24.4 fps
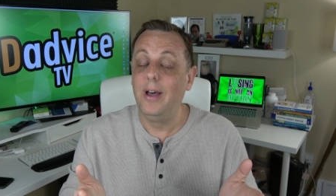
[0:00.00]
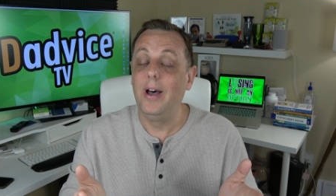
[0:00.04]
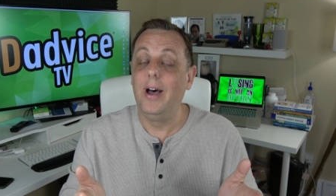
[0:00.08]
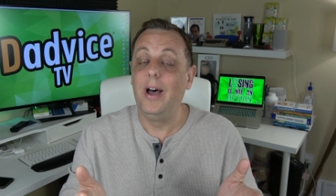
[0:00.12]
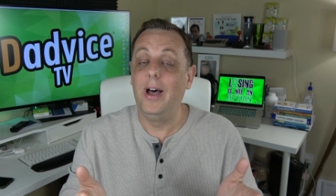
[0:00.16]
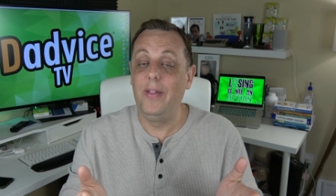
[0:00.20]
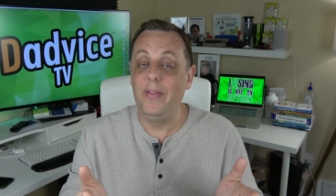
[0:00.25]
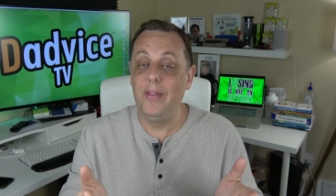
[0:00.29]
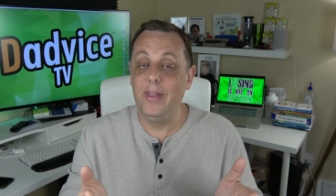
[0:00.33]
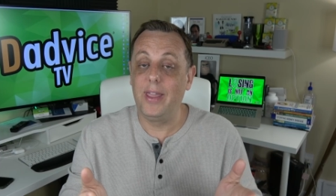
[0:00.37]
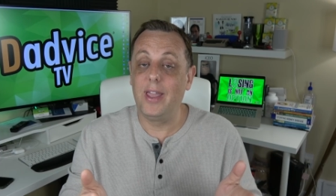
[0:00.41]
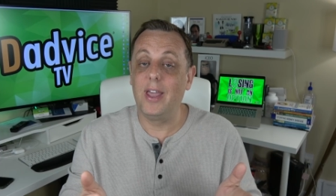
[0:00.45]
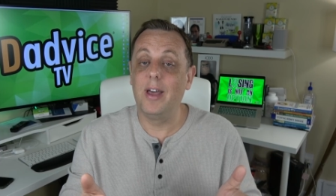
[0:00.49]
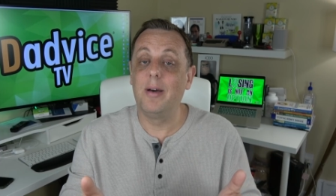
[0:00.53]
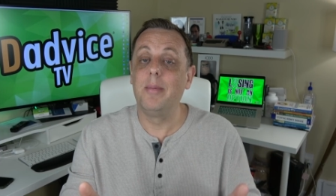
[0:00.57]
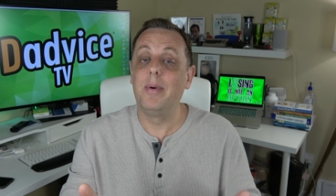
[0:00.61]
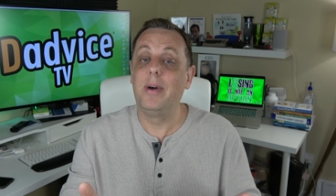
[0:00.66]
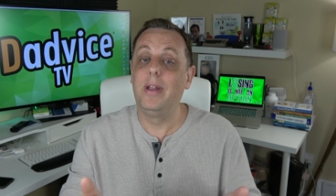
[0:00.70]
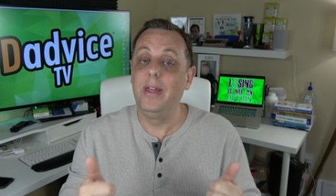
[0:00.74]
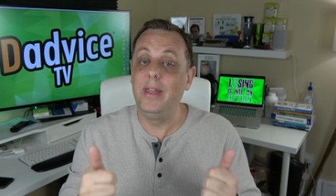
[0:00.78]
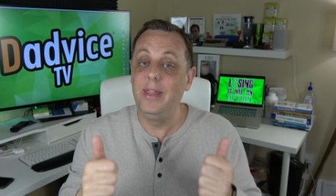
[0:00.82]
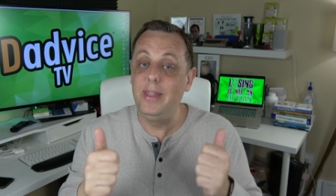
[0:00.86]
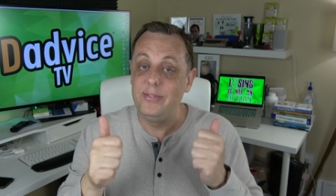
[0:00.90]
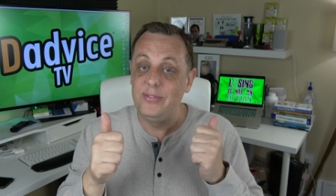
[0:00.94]
I think I'm
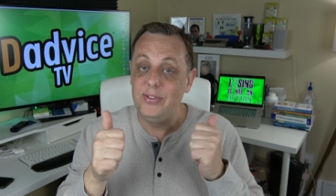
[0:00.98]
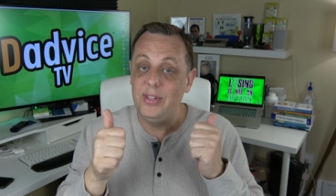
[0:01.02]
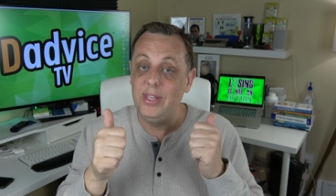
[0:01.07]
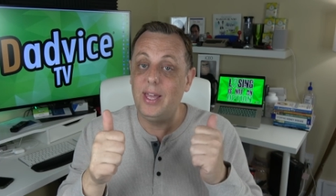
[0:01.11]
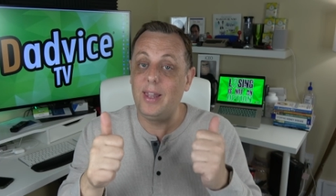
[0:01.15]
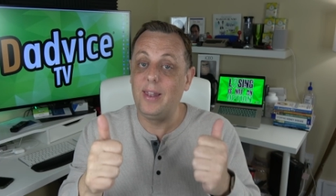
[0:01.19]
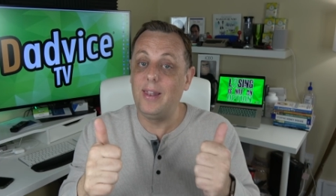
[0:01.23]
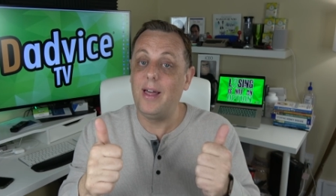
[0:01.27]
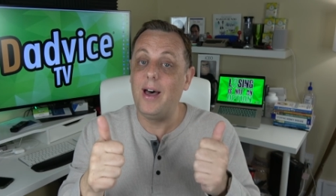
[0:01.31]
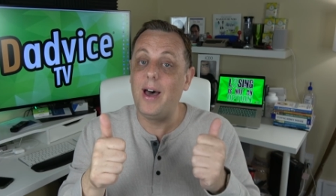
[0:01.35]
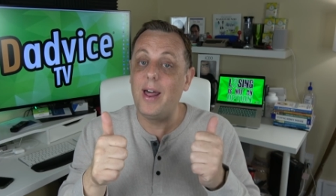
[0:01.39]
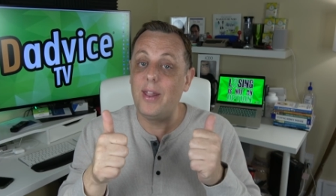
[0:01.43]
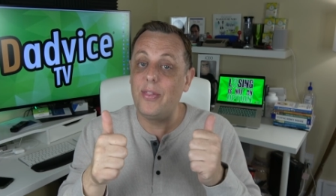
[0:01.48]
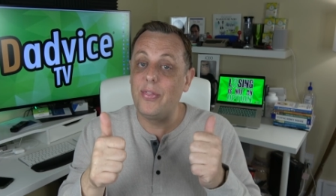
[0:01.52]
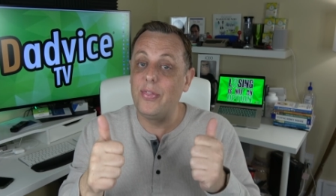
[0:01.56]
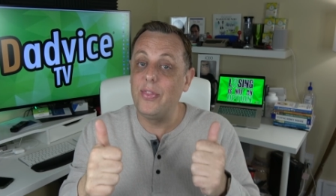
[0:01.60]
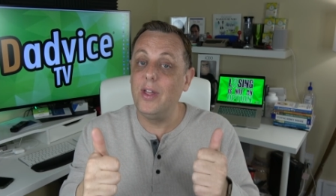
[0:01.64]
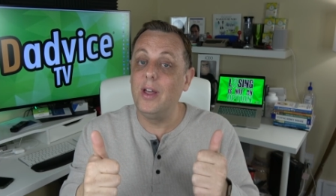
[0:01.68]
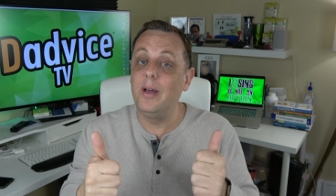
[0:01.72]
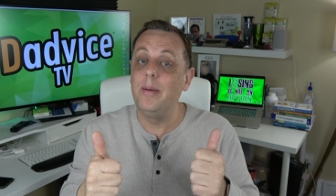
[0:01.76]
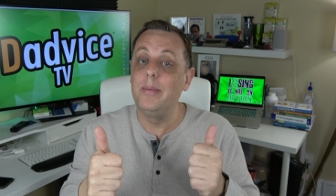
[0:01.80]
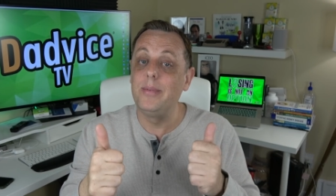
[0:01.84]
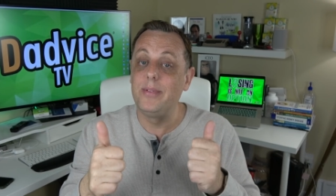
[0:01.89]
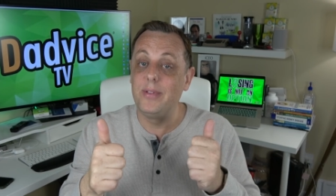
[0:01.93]
going to see a lot of
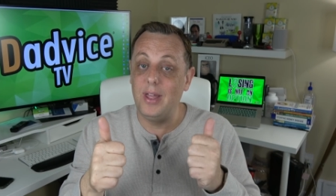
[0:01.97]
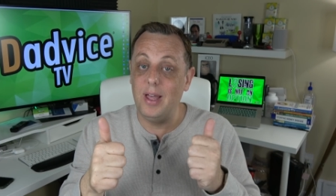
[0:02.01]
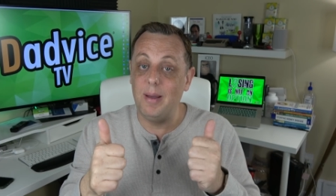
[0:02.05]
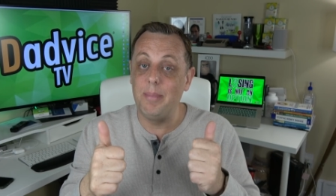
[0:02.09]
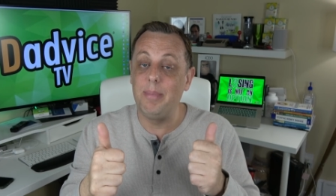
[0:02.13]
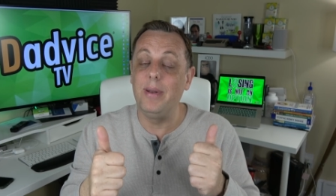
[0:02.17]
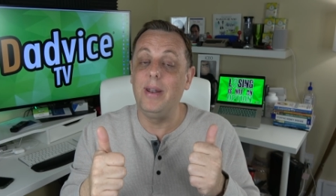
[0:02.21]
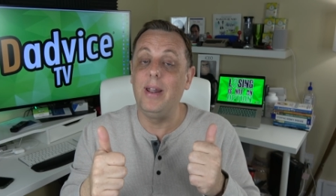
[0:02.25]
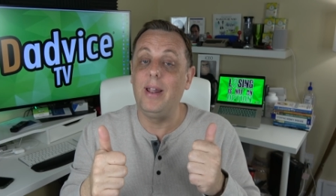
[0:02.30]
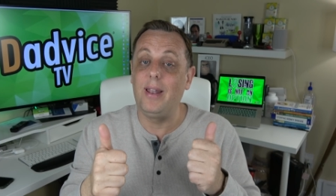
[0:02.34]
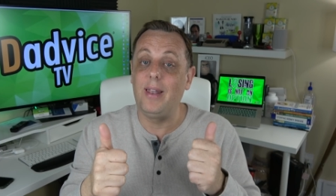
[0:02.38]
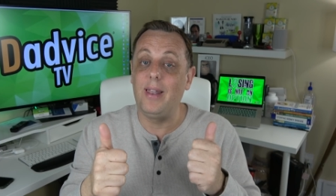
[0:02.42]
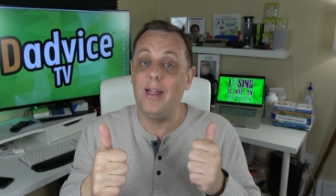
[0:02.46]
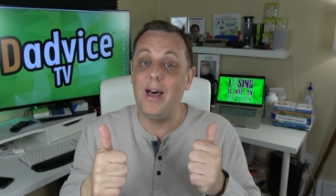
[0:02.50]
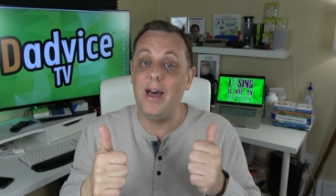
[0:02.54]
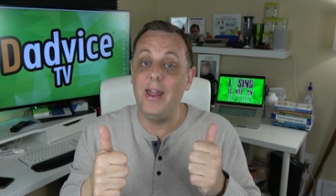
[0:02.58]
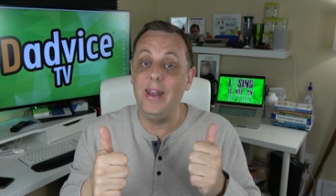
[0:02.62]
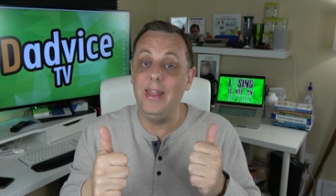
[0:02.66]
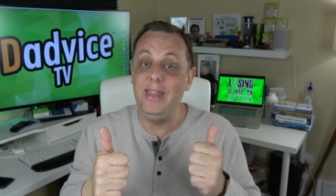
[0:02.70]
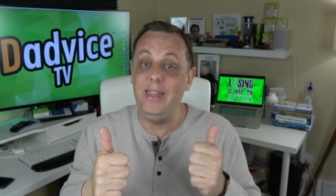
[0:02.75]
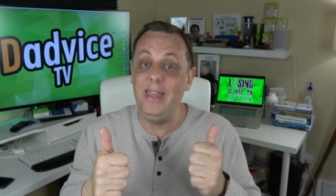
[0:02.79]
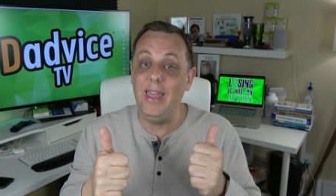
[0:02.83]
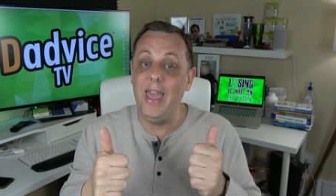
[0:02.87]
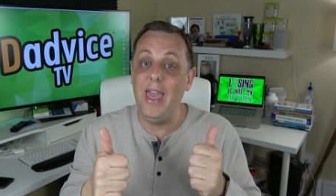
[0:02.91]
thumbs up and a
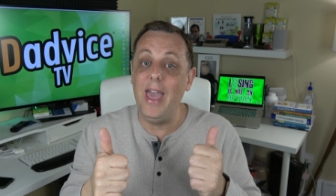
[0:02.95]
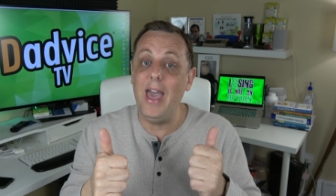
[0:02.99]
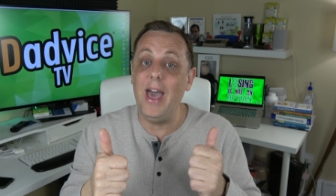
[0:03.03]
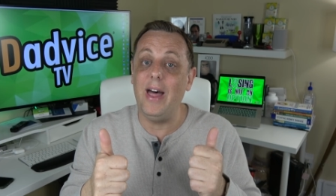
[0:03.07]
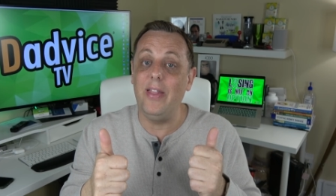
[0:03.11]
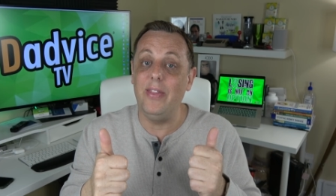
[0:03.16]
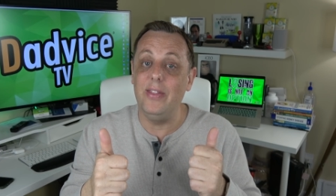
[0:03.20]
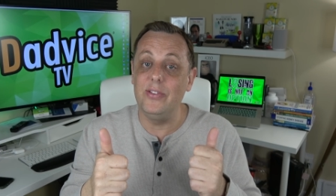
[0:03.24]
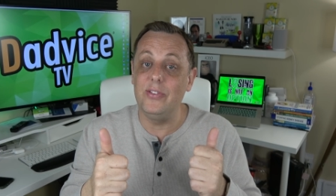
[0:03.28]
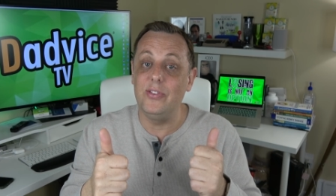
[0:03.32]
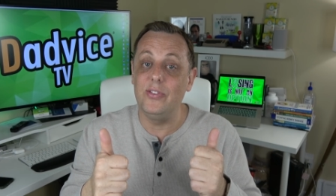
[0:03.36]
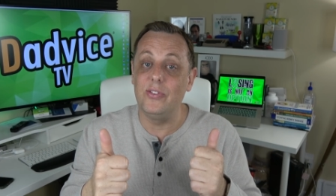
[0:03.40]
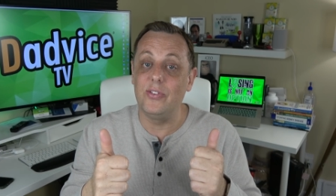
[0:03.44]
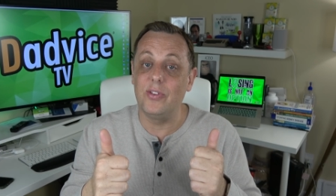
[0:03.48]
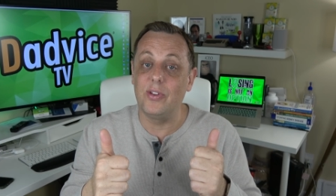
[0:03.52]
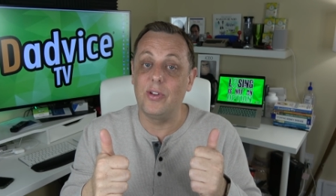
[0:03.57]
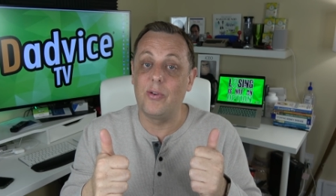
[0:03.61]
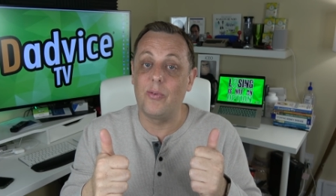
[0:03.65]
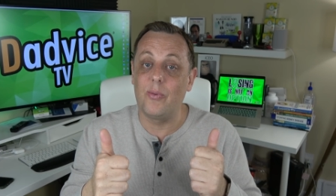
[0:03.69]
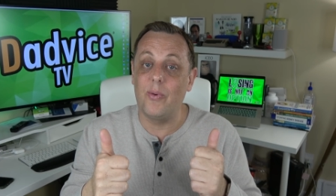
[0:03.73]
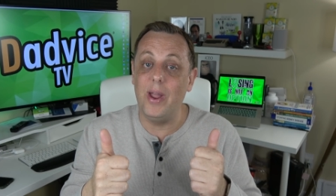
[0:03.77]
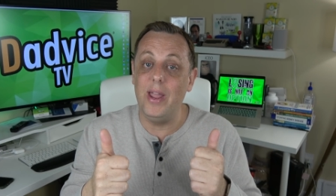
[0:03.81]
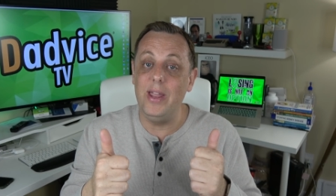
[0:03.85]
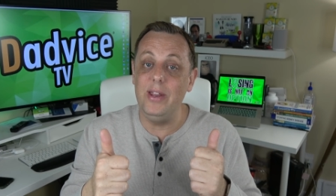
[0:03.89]
lot of, yeah, this is a
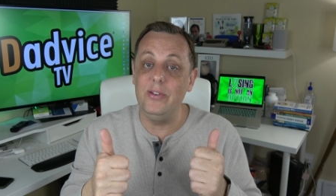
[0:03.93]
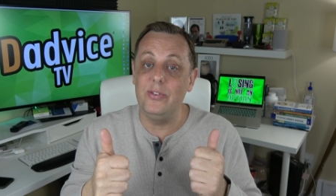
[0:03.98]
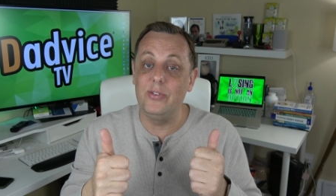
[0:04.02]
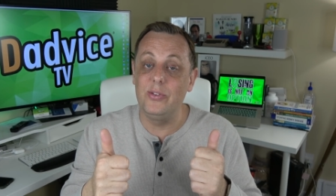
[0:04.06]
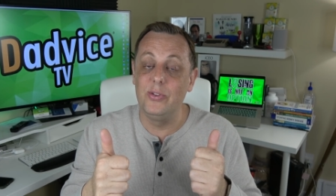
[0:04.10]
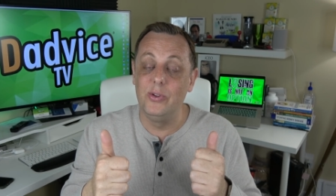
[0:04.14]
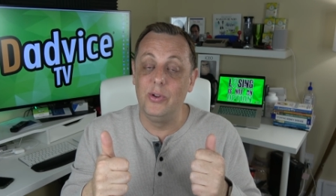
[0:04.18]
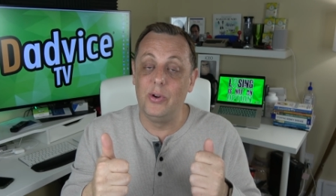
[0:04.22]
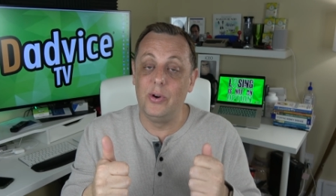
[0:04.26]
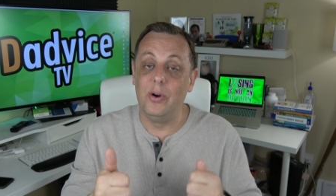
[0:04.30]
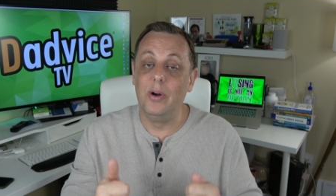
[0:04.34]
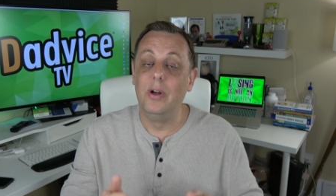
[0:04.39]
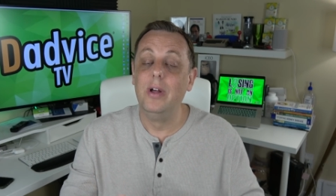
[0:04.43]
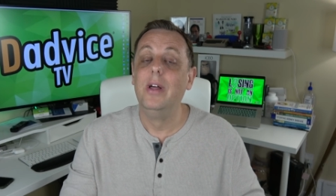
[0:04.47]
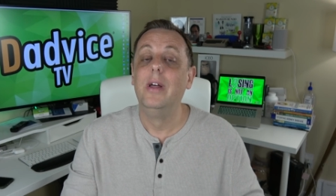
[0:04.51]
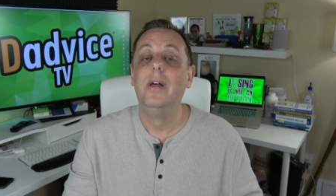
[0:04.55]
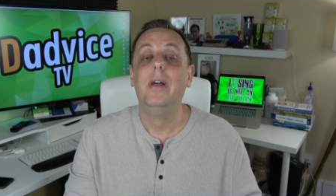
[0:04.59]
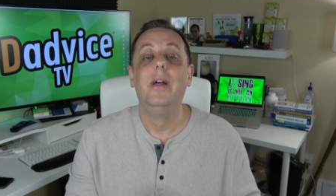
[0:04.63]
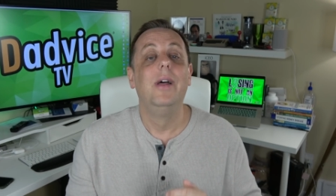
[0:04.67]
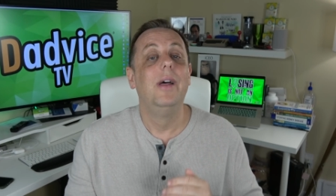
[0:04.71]
great tool.